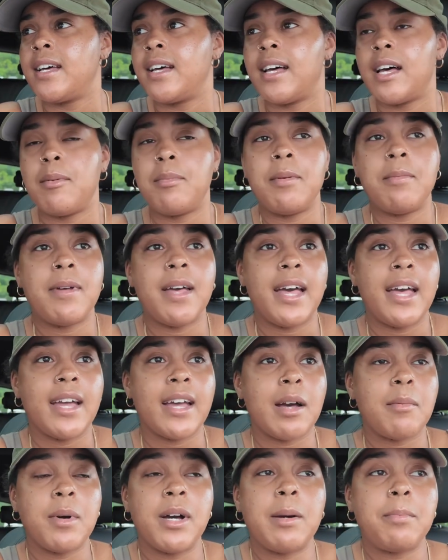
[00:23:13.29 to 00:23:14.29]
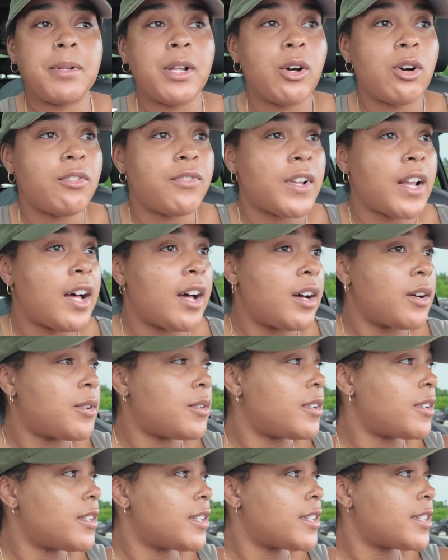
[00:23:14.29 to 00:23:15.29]
I'm gonna upload a vlog
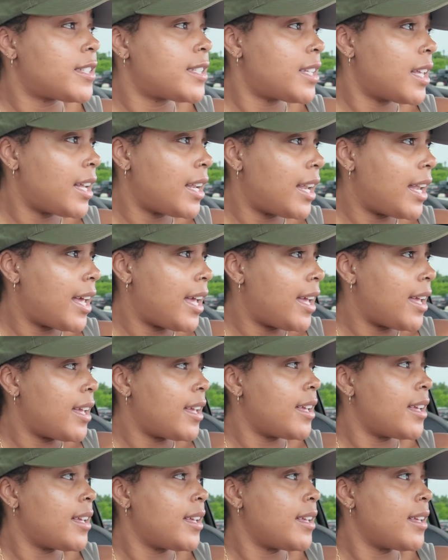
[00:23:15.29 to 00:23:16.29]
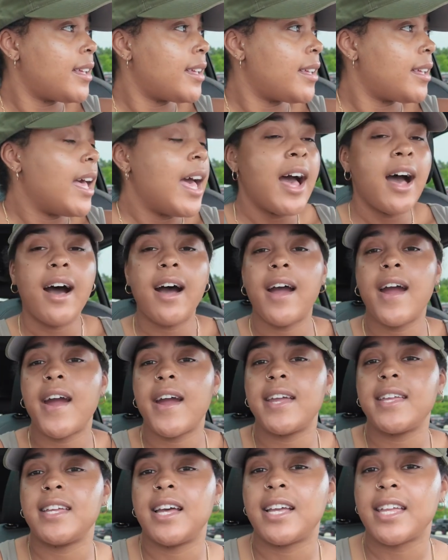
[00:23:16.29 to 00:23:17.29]
on Sunday. All
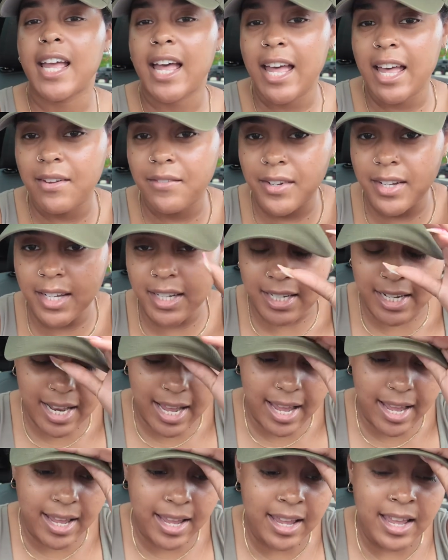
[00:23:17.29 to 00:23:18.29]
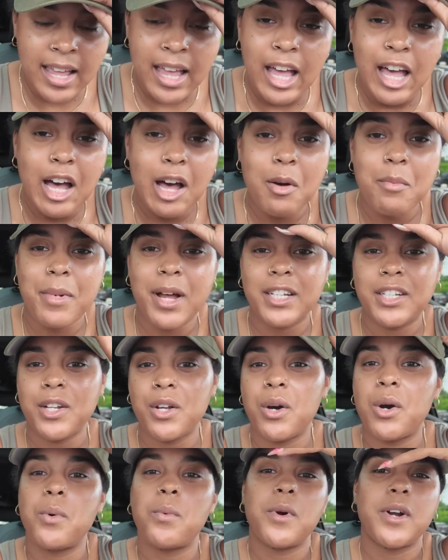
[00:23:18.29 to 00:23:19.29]
right, y'all have a good day. I'm about to
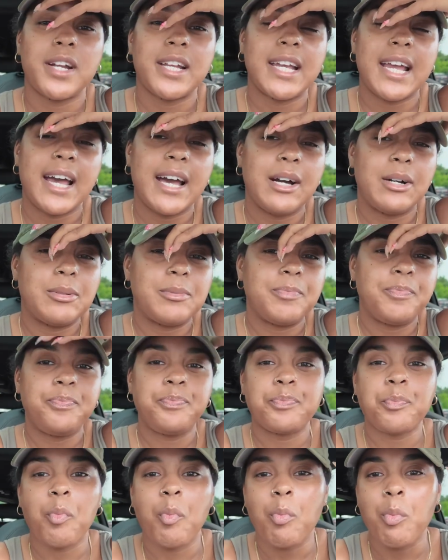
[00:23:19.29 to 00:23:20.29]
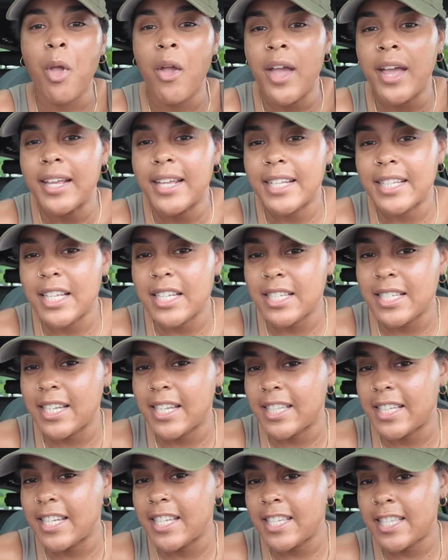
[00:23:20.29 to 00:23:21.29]
go work out. Get
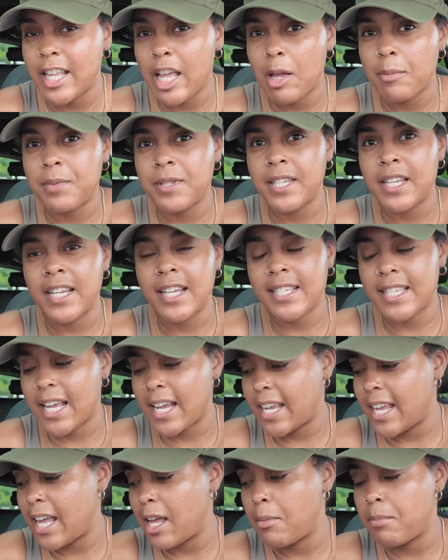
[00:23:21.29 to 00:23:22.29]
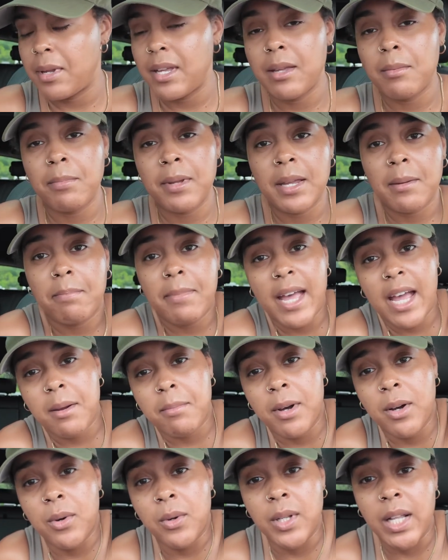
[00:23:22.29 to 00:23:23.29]
these steps in, because I can't be a big
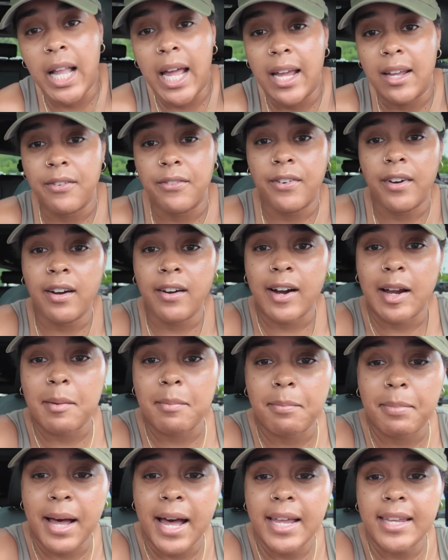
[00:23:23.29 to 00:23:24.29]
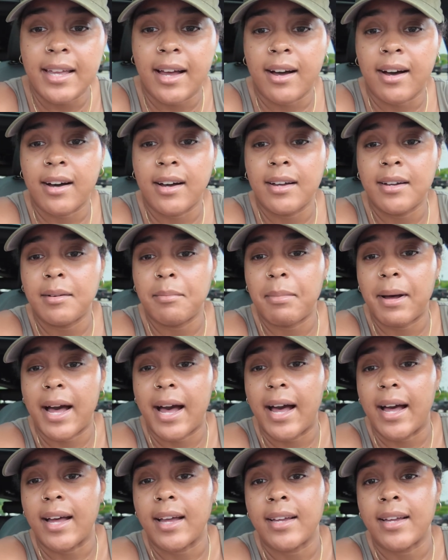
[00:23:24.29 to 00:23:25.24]
back my whole life. All right, bye, y'all. Bye.